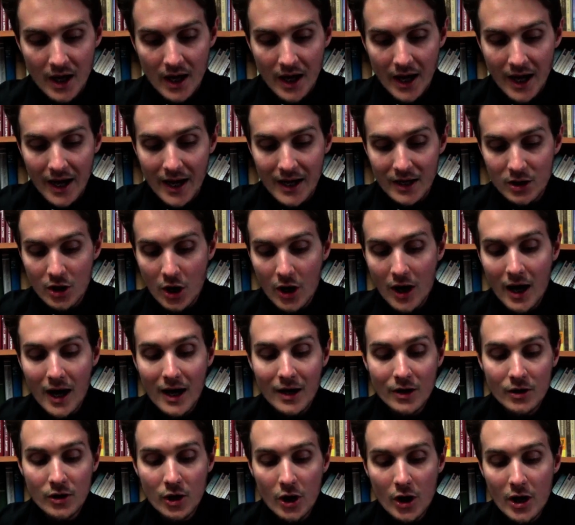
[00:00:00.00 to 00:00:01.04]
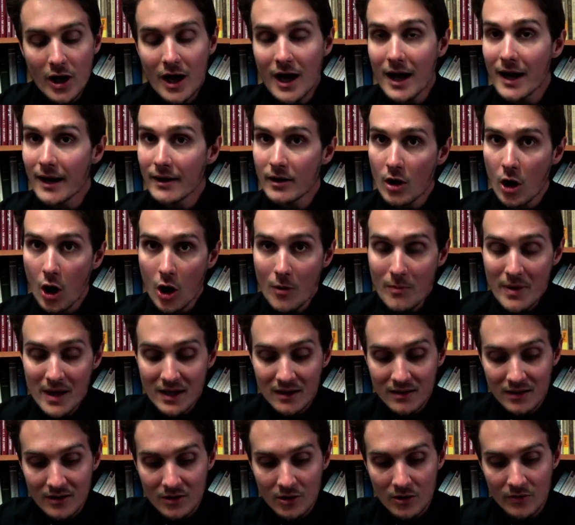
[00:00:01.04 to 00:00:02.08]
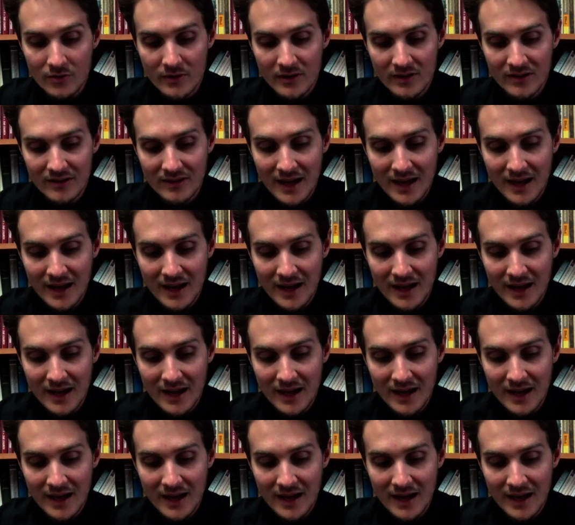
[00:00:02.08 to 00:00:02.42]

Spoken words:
Johann Gerhard commented on this,